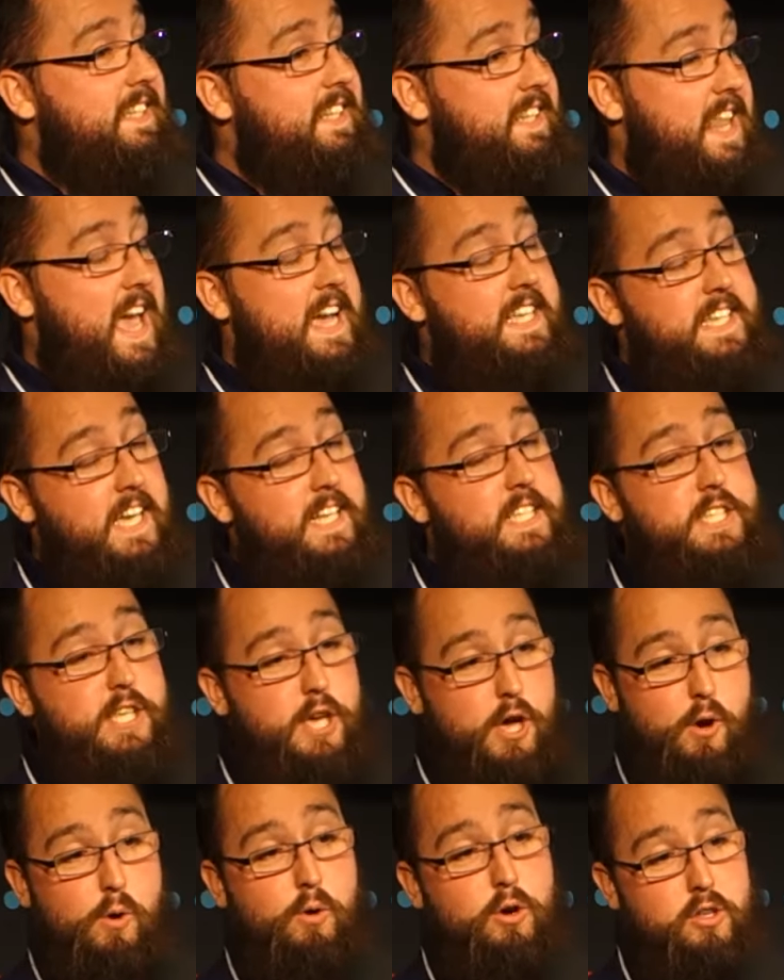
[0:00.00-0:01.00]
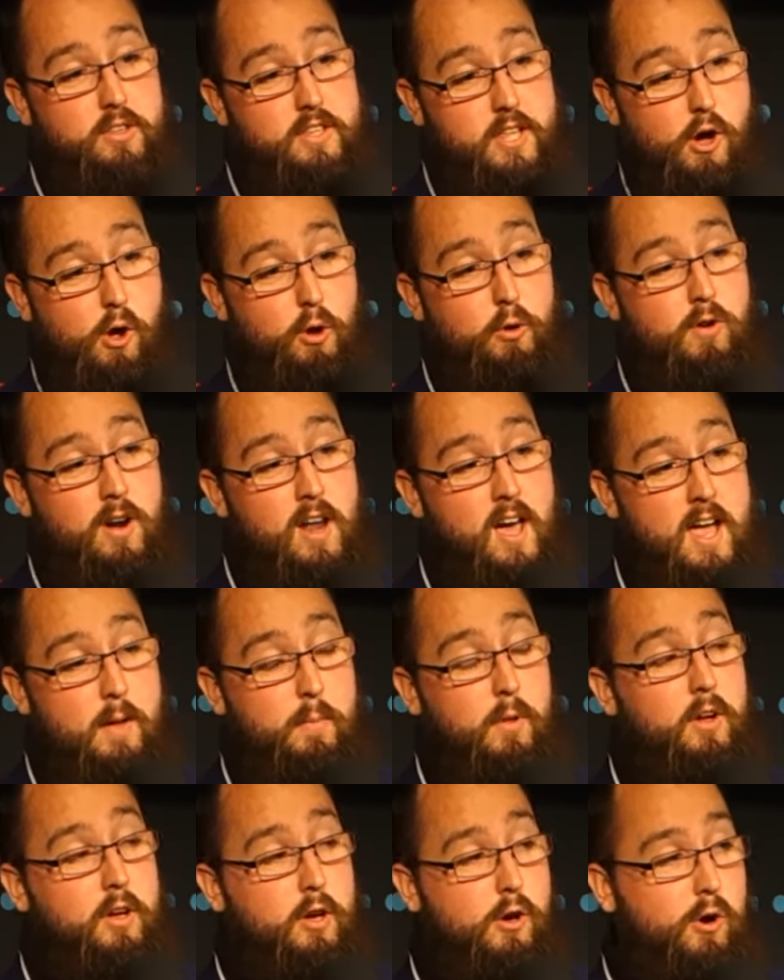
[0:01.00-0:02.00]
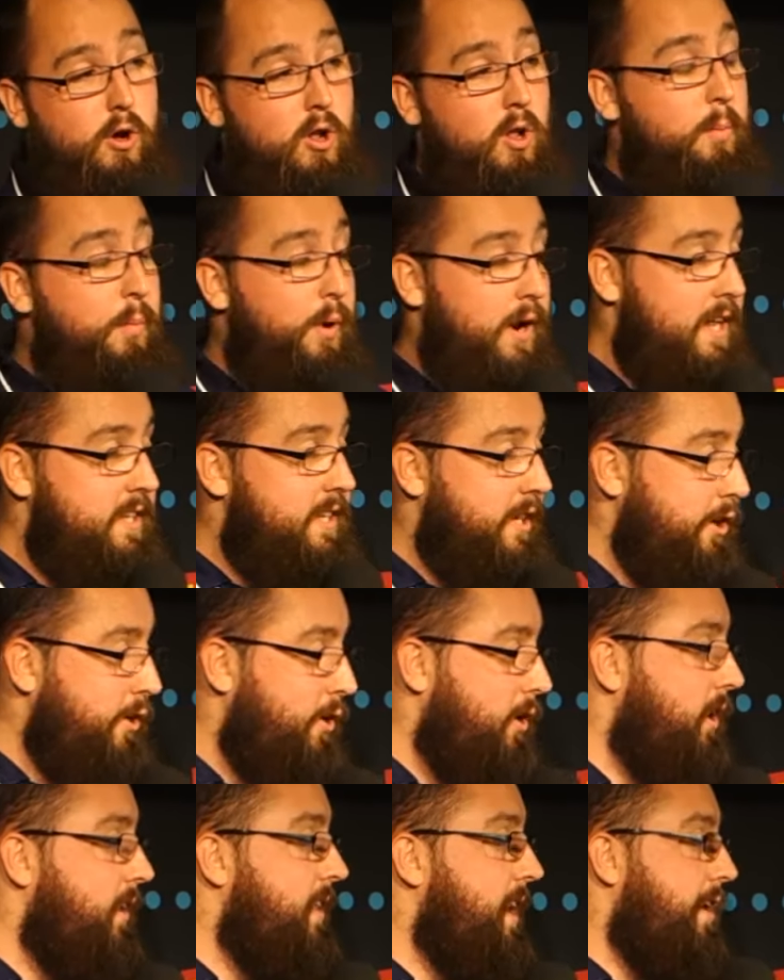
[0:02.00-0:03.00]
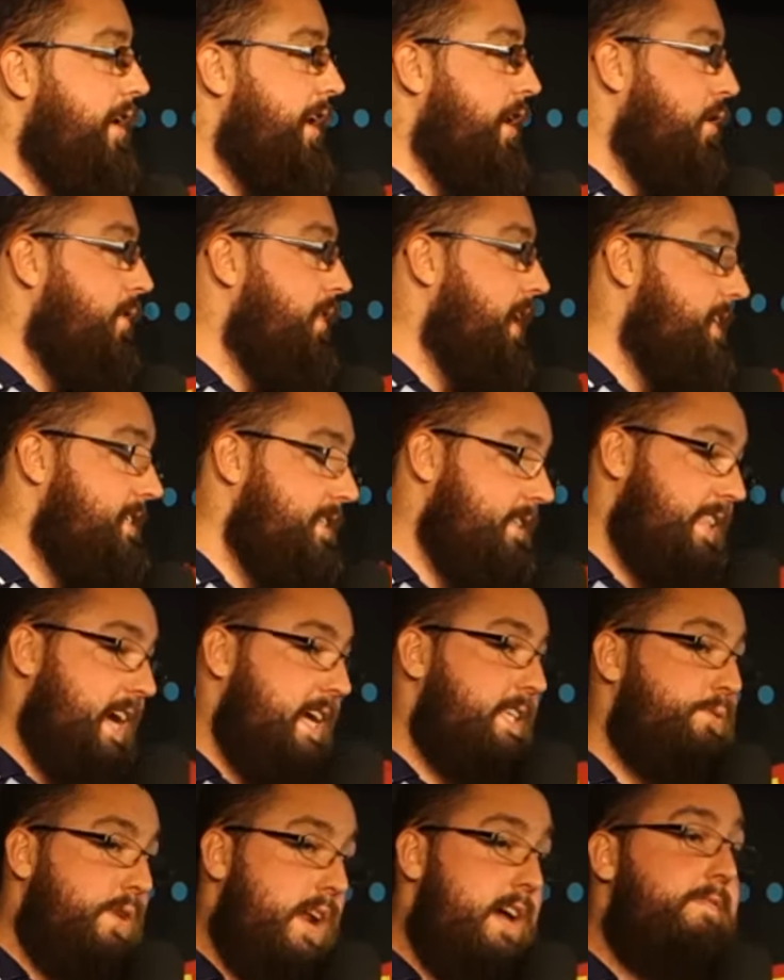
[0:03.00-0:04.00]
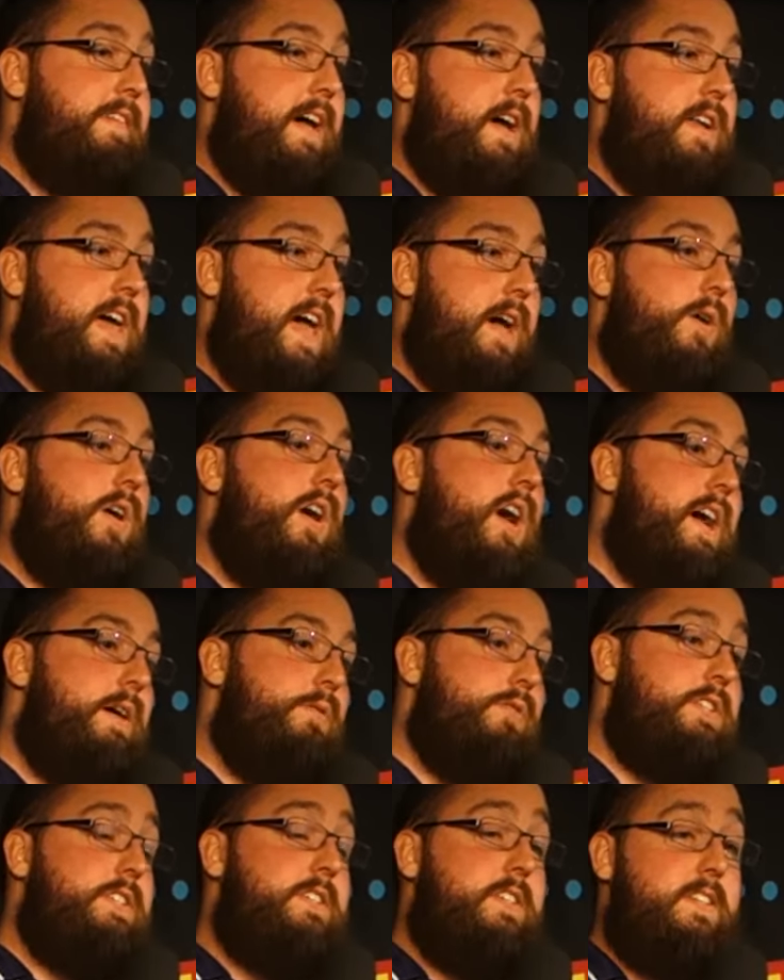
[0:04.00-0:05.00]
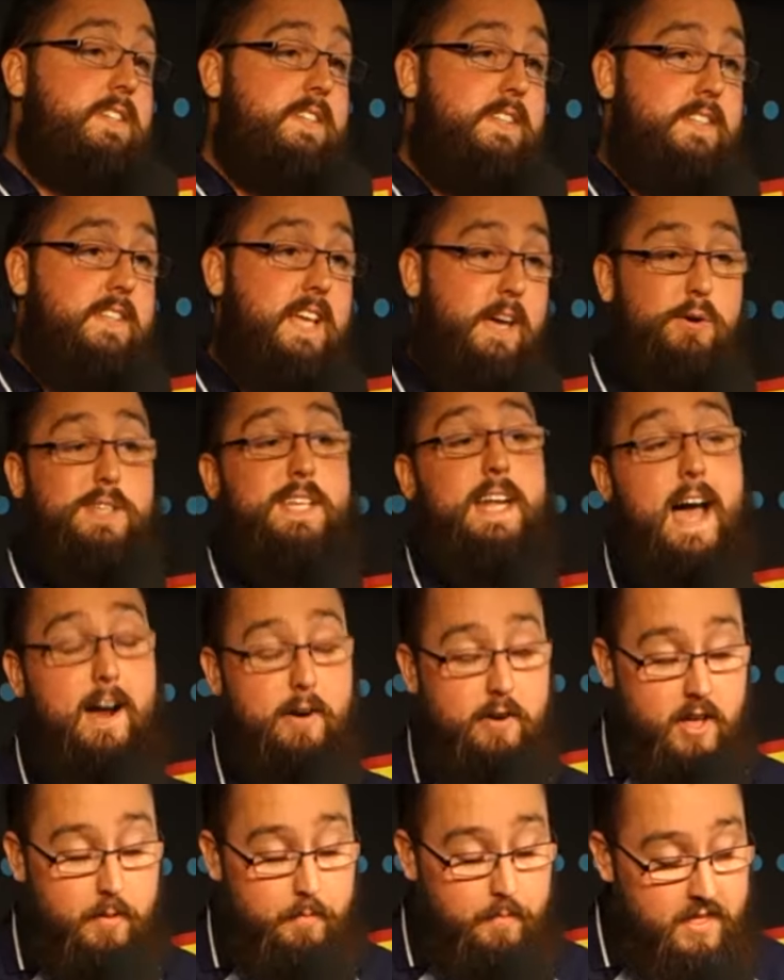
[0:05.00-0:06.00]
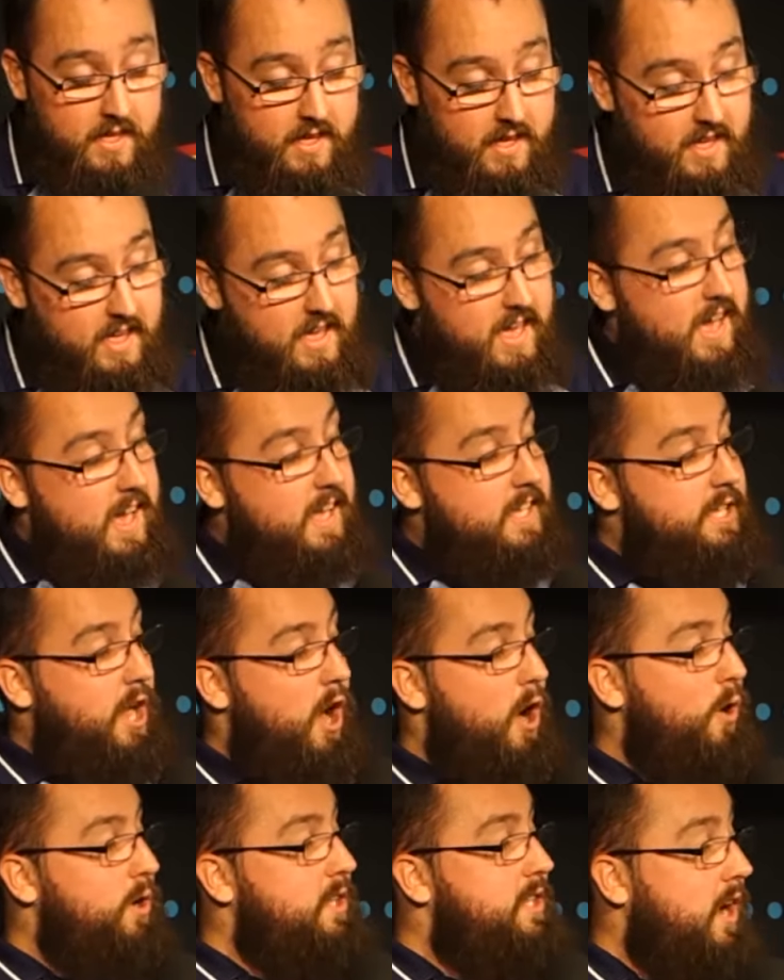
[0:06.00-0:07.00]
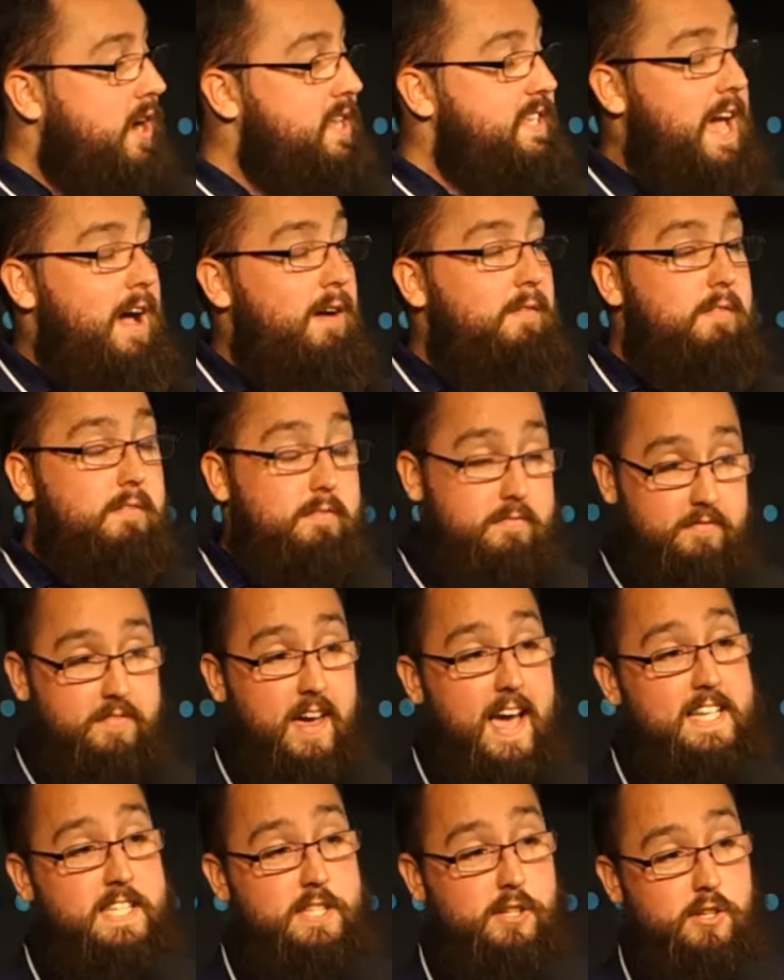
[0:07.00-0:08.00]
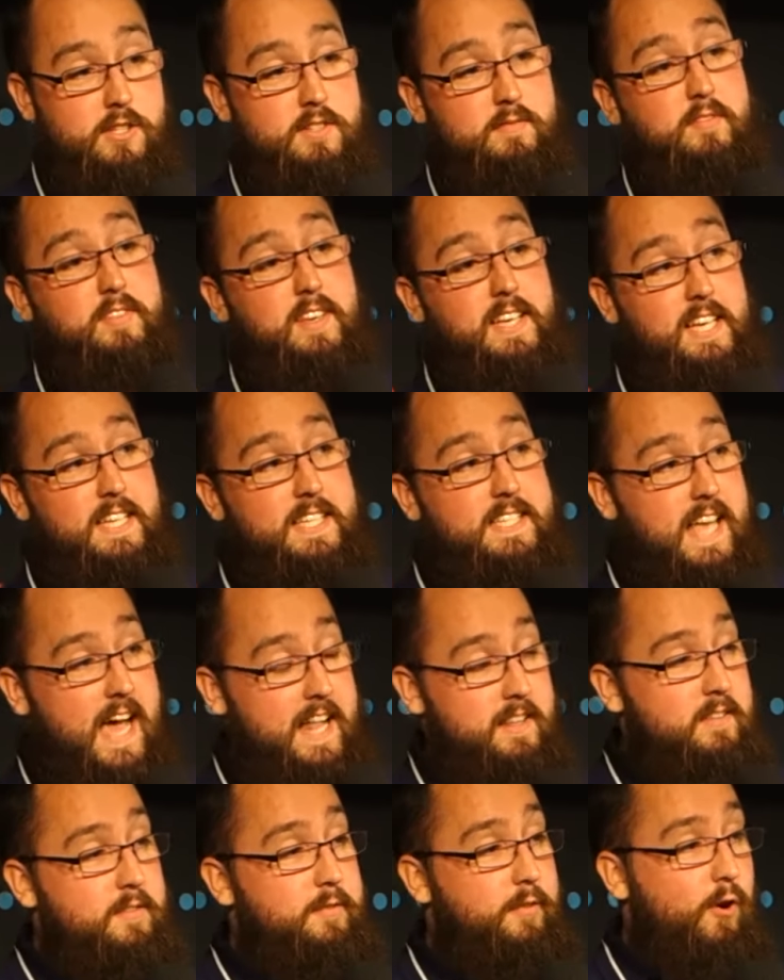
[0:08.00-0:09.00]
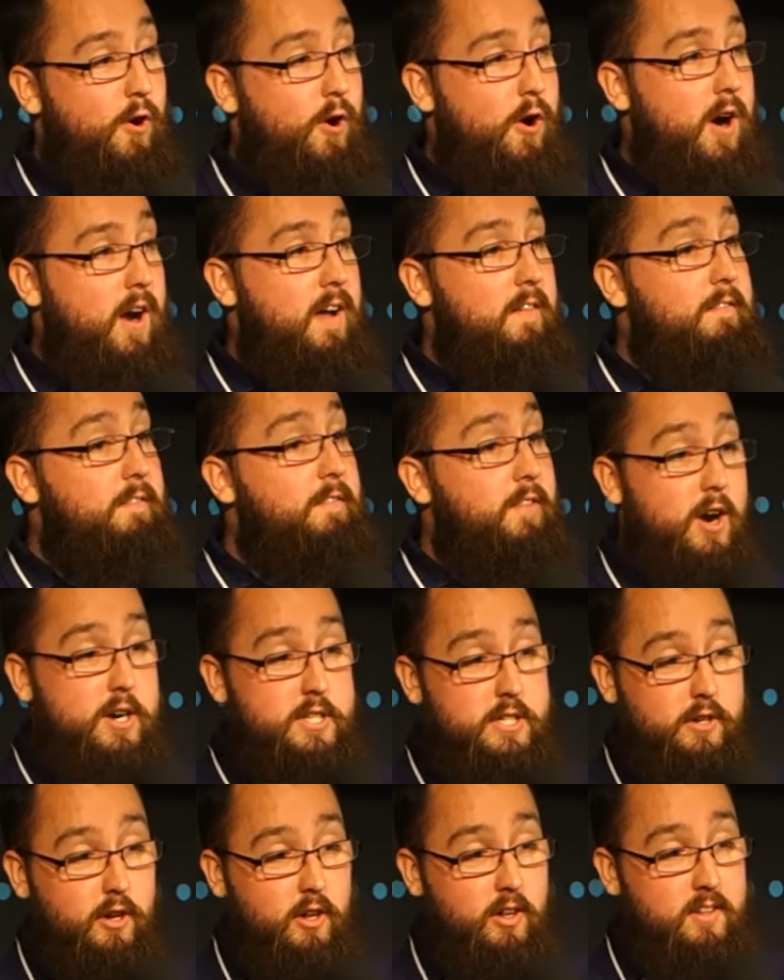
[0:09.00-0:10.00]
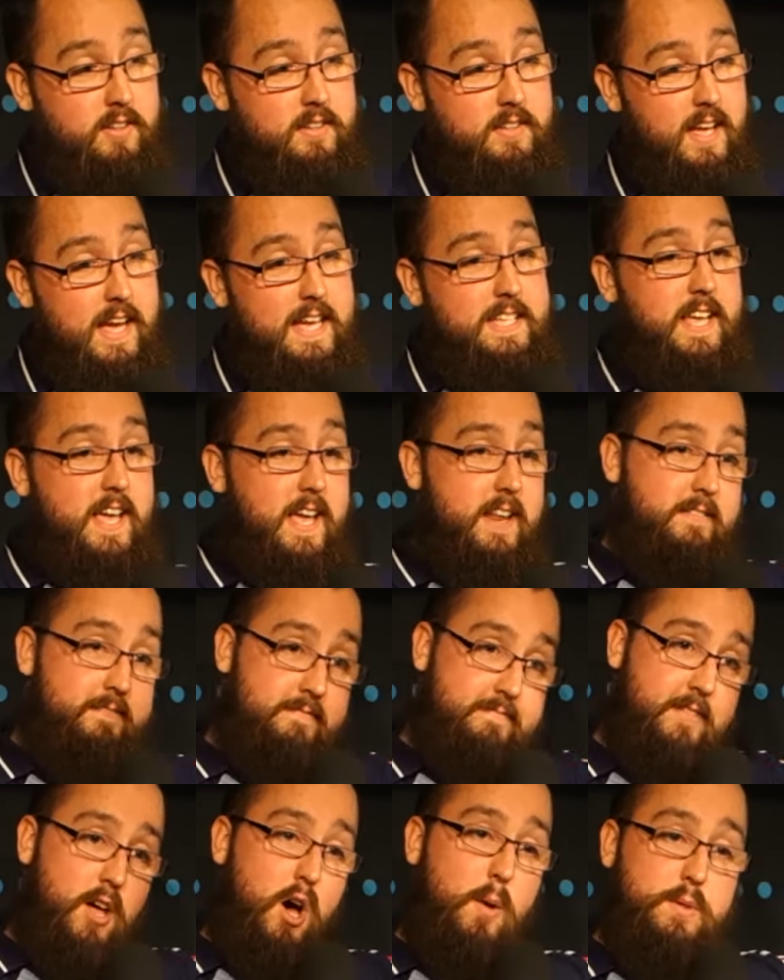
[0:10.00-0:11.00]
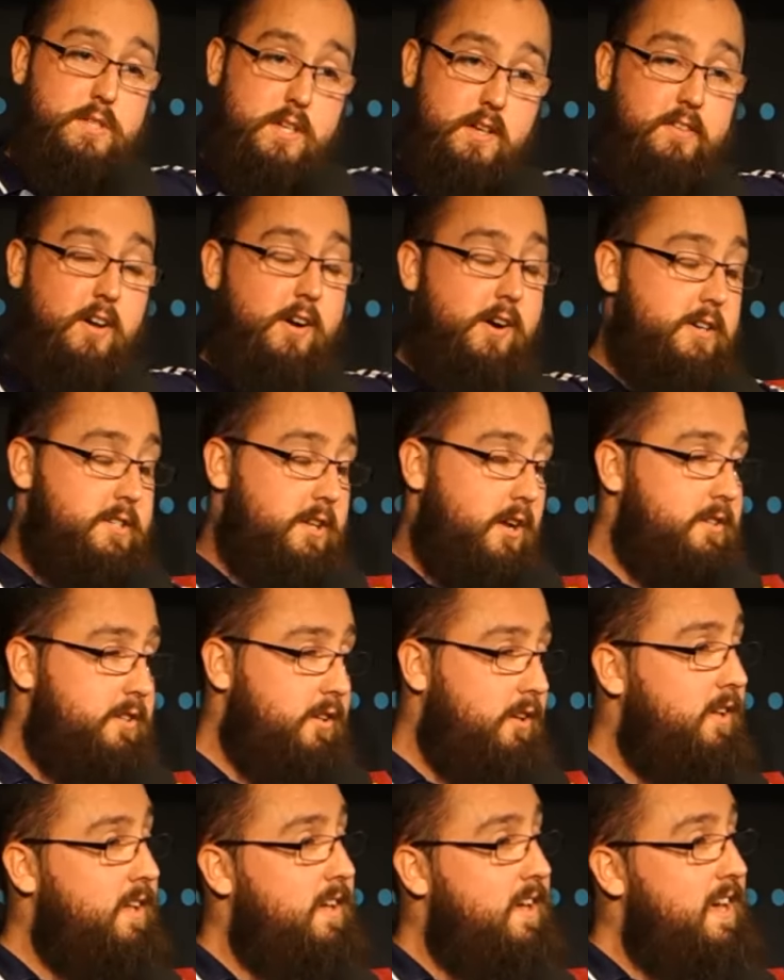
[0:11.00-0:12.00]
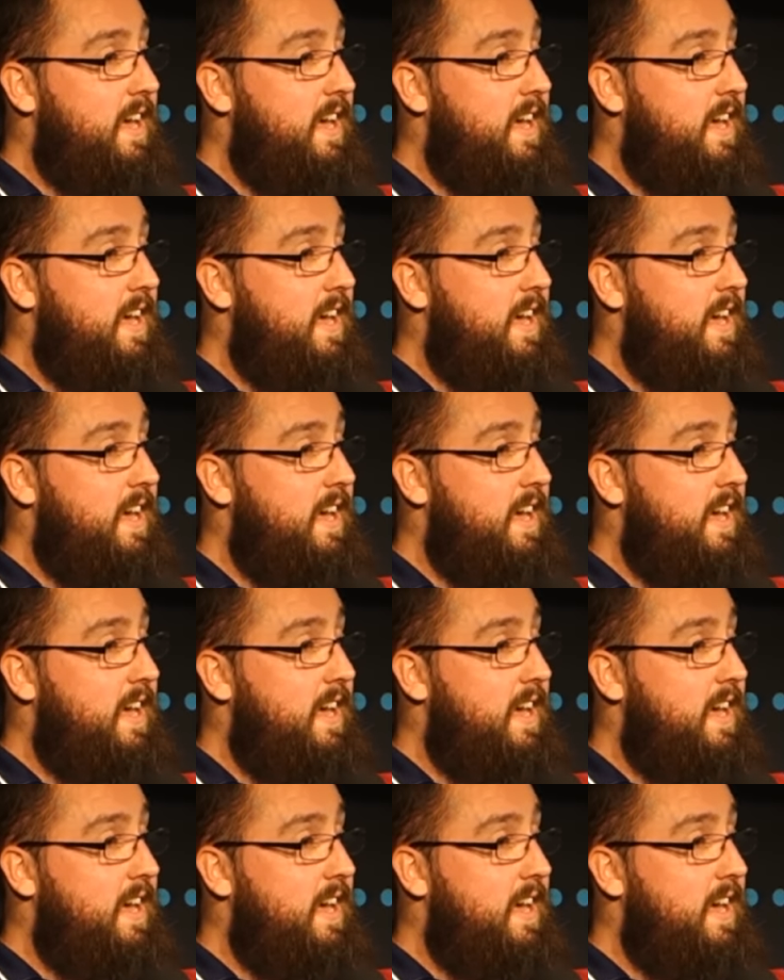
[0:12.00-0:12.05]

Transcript: next thing to do, the old reliable Google. Put into Google. There we go. That's when I found out I was doing acronyms. So it turns out vexels, V stands for vertical, as in opposite of horizontal.